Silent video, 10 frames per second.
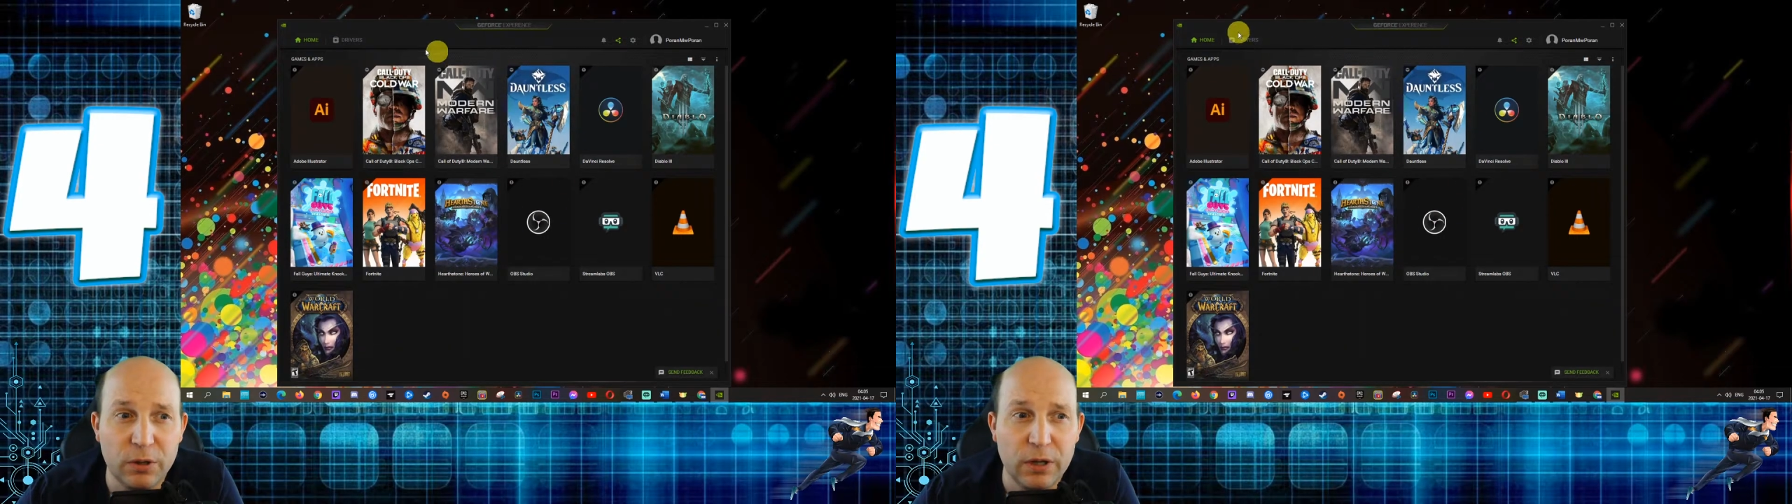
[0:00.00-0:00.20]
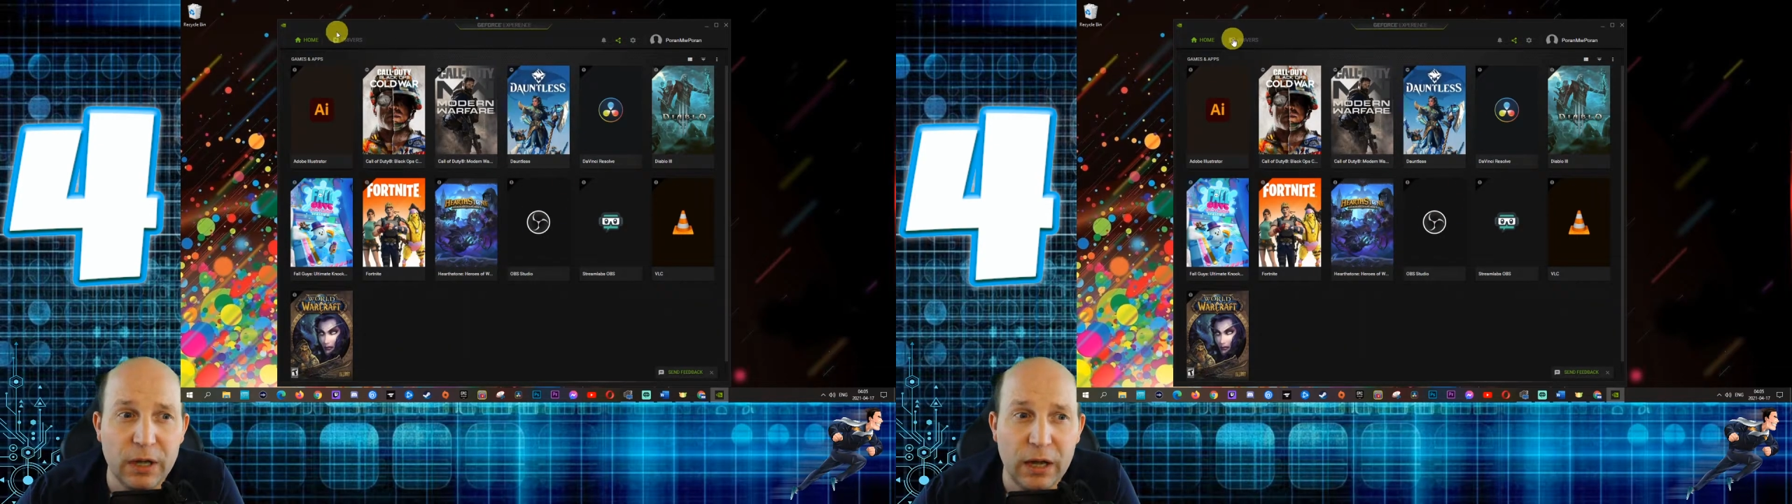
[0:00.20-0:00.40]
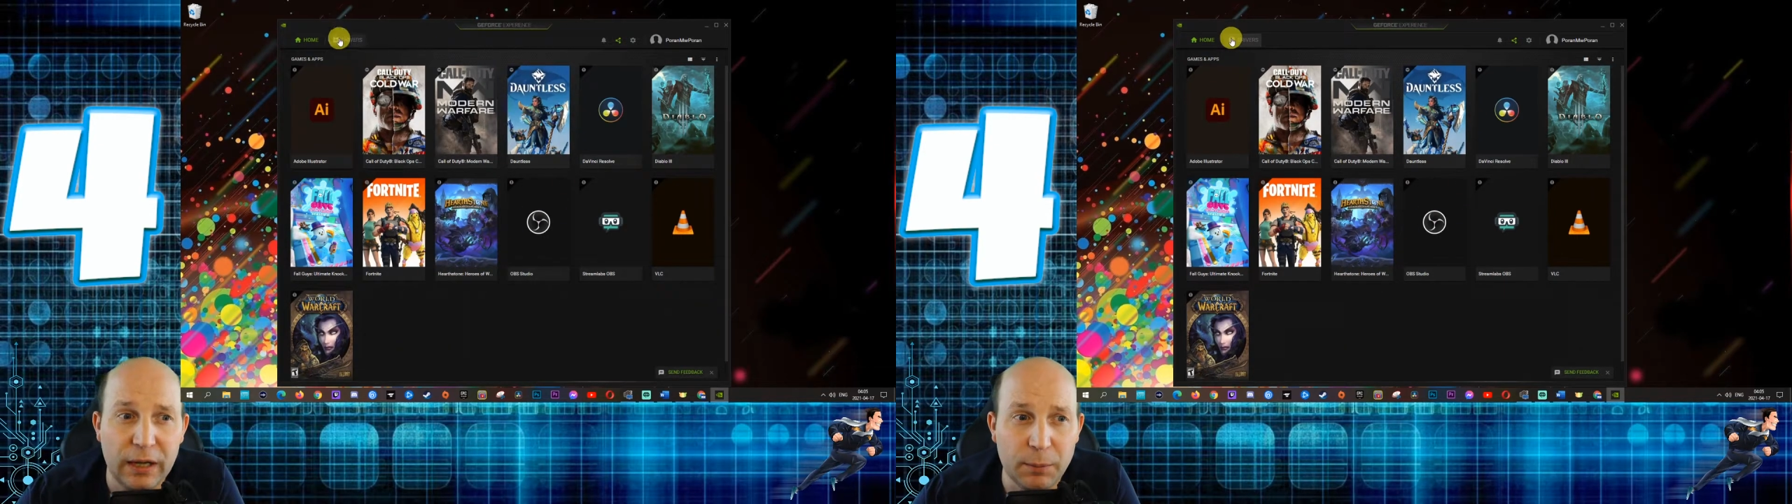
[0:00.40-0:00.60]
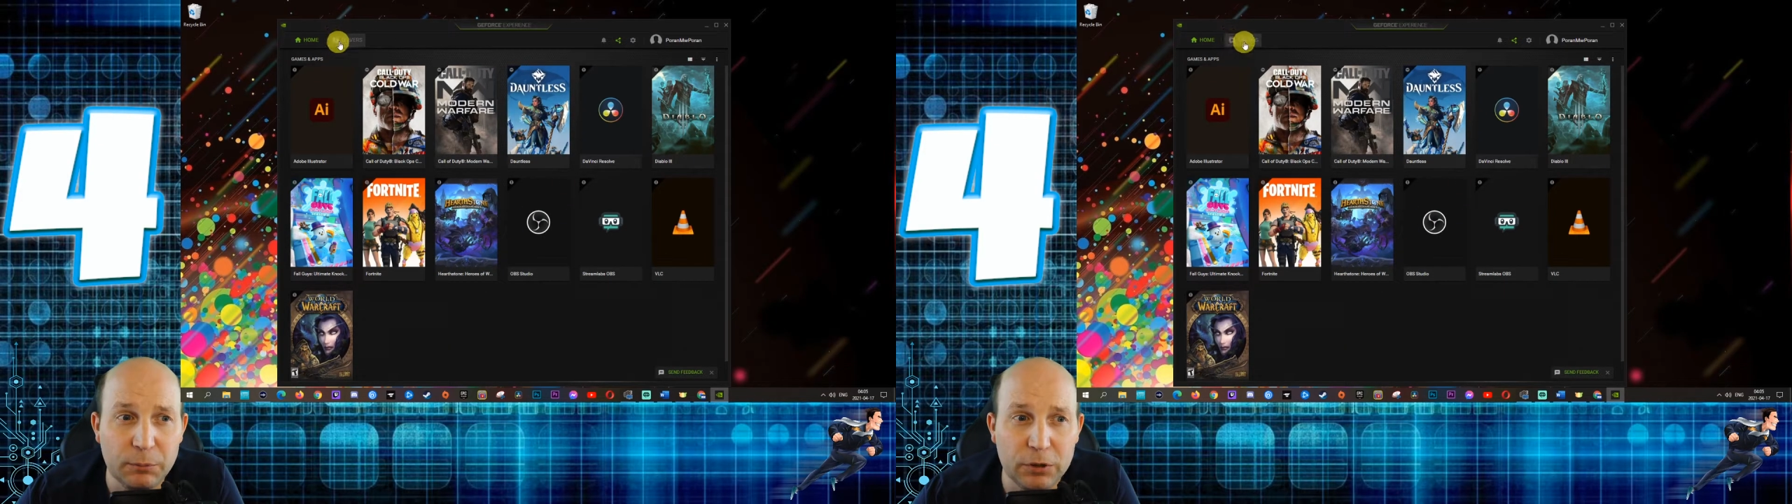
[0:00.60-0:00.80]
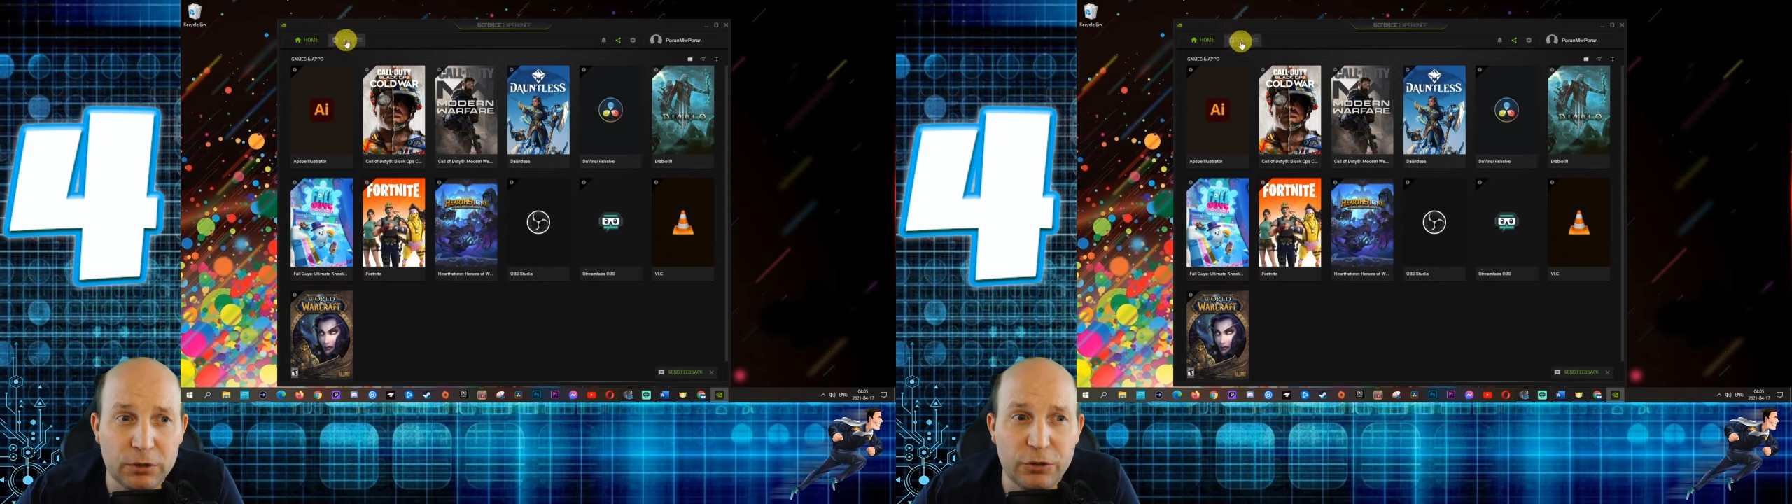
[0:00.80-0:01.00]
And I'm
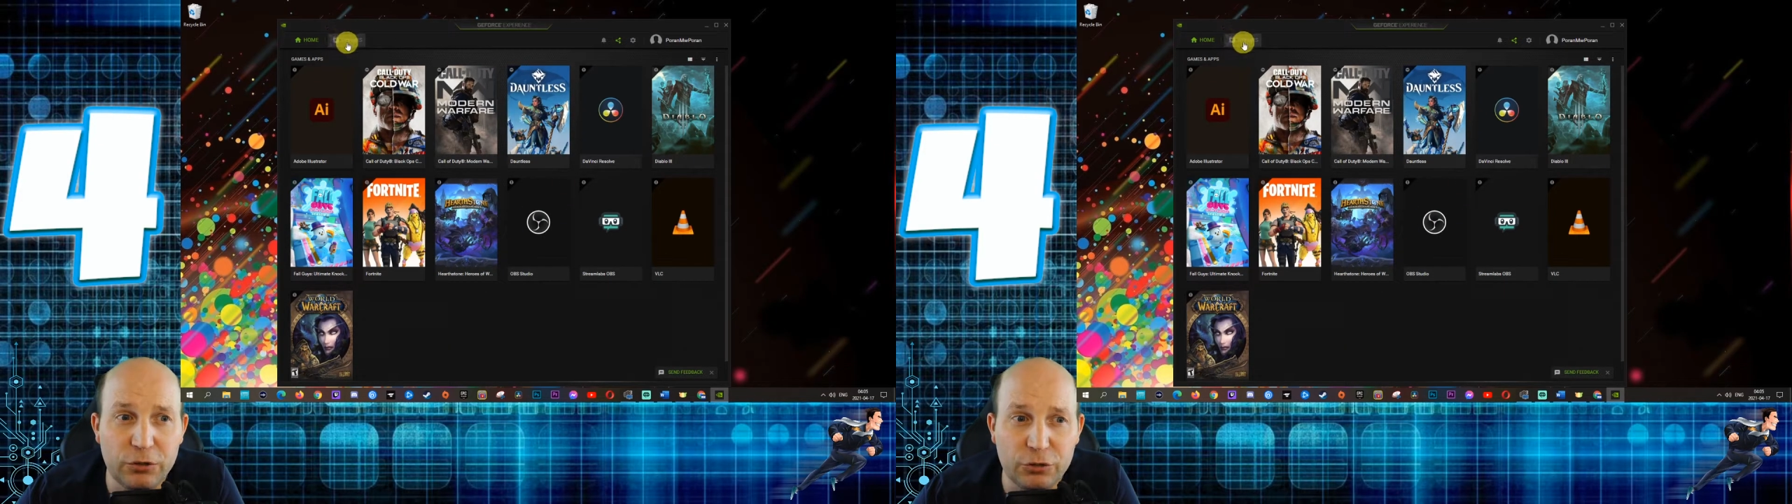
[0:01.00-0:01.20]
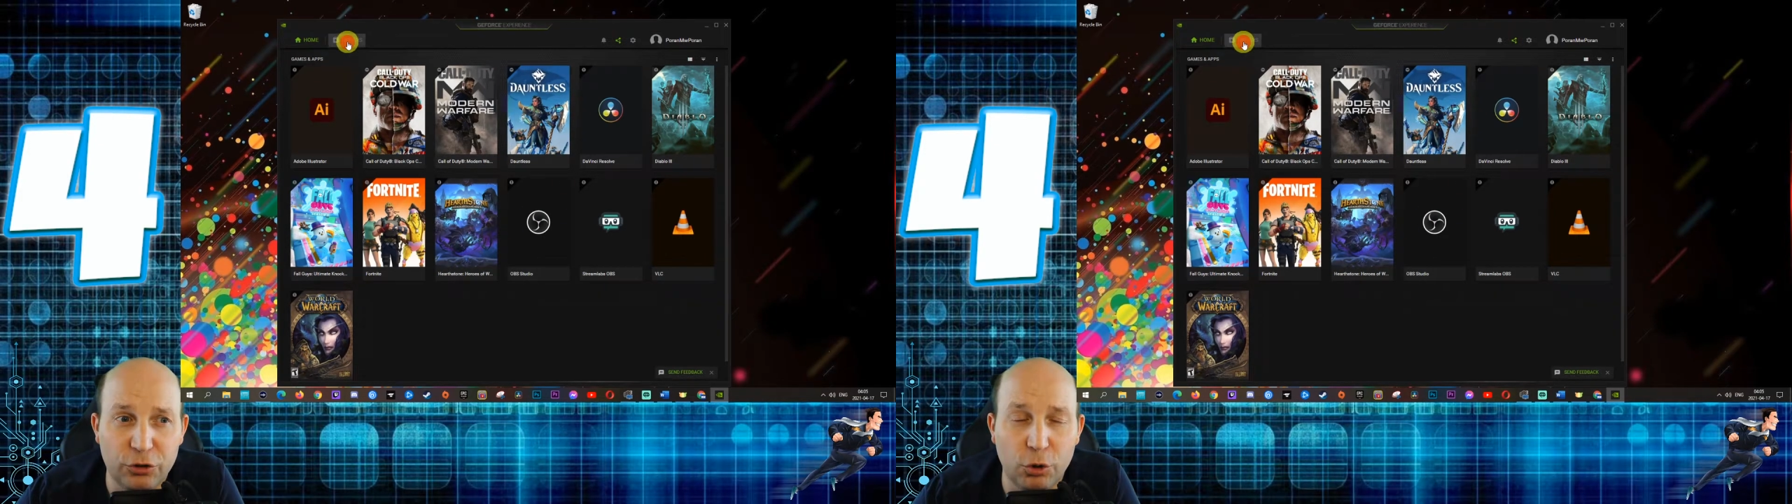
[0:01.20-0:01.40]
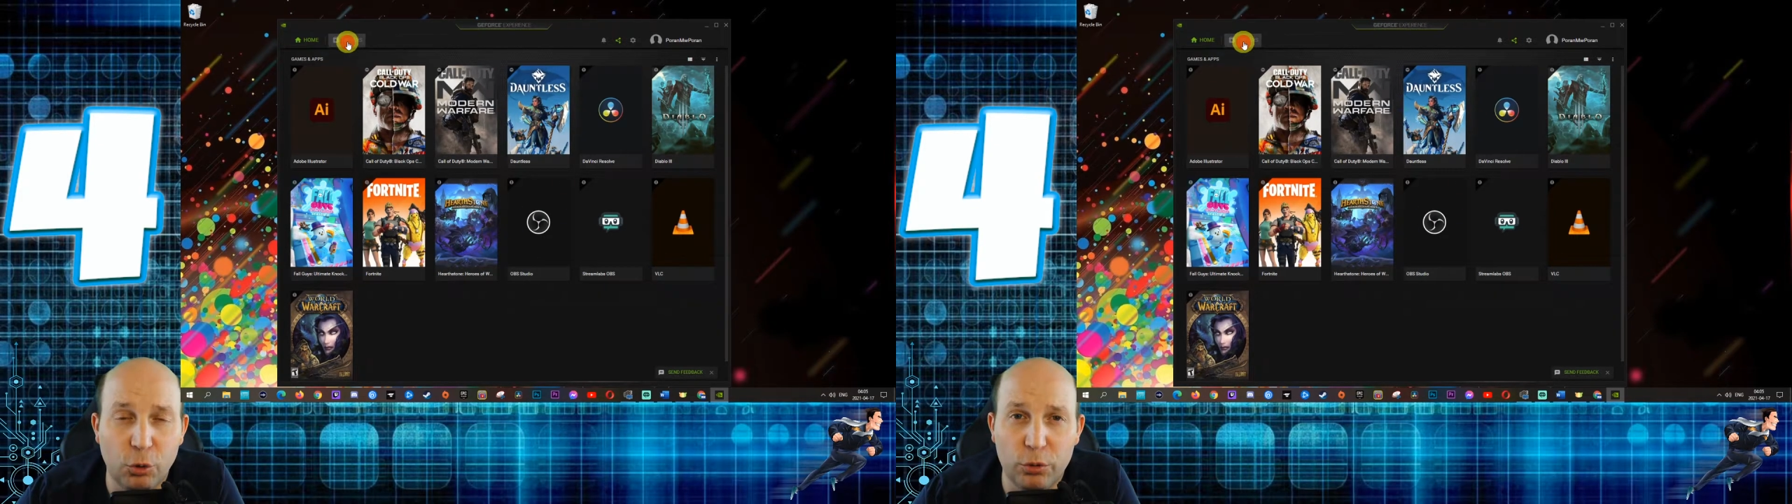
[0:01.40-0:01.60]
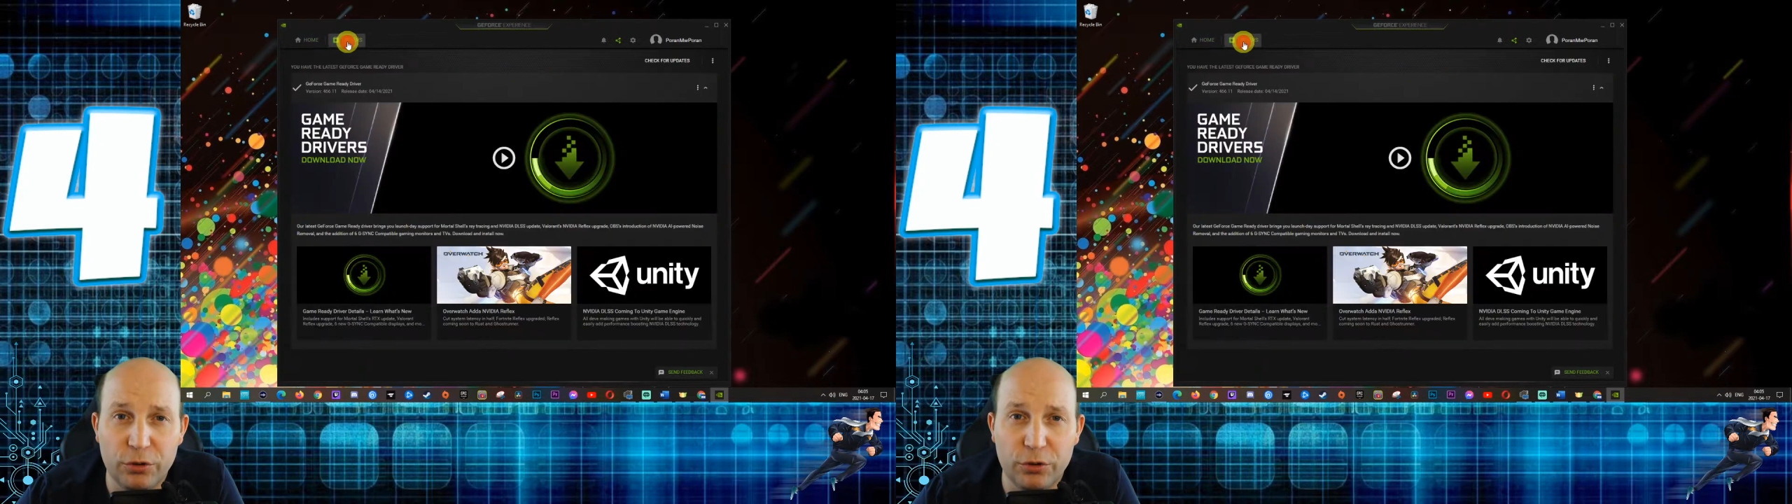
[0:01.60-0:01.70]
literally just going to go where it